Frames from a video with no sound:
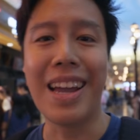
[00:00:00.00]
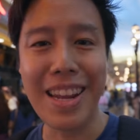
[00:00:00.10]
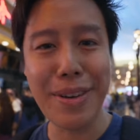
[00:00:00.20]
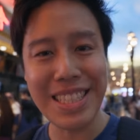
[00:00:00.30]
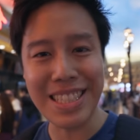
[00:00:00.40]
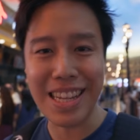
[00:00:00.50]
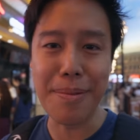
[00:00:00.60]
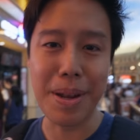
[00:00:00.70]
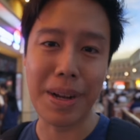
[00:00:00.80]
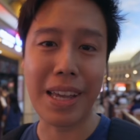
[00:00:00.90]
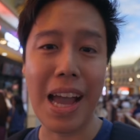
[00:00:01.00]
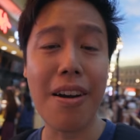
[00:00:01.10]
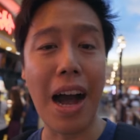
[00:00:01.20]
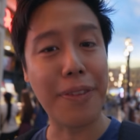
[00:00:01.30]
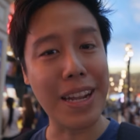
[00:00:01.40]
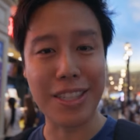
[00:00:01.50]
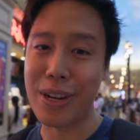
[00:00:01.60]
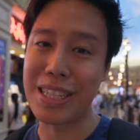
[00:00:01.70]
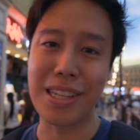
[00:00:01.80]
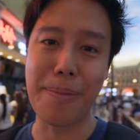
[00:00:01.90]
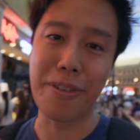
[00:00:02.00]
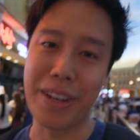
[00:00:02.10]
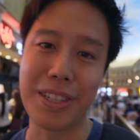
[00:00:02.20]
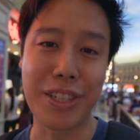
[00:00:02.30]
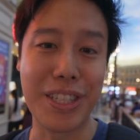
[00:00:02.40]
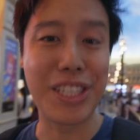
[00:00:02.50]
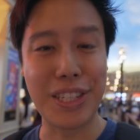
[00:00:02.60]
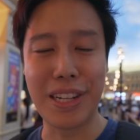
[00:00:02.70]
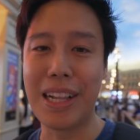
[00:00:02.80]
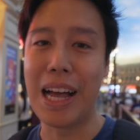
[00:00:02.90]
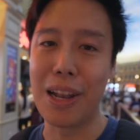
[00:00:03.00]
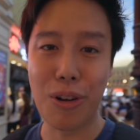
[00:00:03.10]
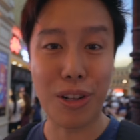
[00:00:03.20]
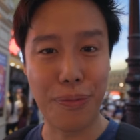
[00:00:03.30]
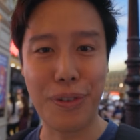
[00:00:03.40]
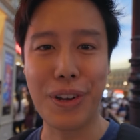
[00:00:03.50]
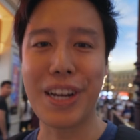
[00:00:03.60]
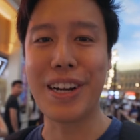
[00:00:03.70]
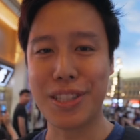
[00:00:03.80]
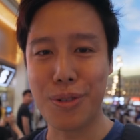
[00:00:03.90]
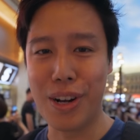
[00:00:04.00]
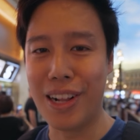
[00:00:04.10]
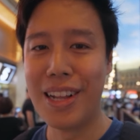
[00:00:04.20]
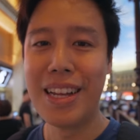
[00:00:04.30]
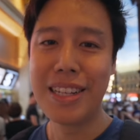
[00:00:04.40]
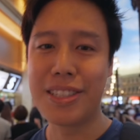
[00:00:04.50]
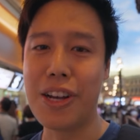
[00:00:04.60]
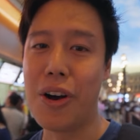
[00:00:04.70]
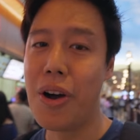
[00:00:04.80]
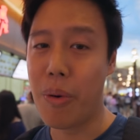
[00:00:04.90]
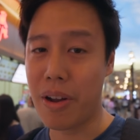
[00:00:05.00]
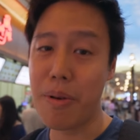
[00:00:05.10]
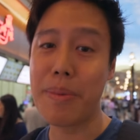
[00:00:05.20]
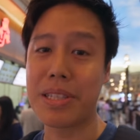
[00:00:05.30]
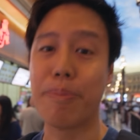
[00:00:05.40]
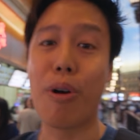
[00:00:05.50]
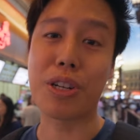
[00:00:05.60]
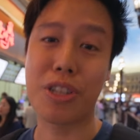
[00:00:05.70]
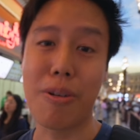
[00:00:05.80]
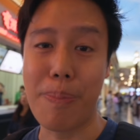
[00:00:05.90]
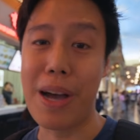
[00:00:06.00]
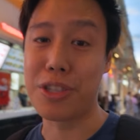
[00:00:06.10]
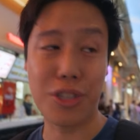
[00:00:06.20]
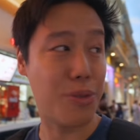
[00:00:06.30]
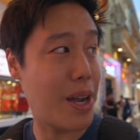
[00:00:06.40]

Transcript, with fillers: Anyway, since I'm in Macau, I've got to try some of their traditional uh, local food here as well. So one of them is a pork chop bun just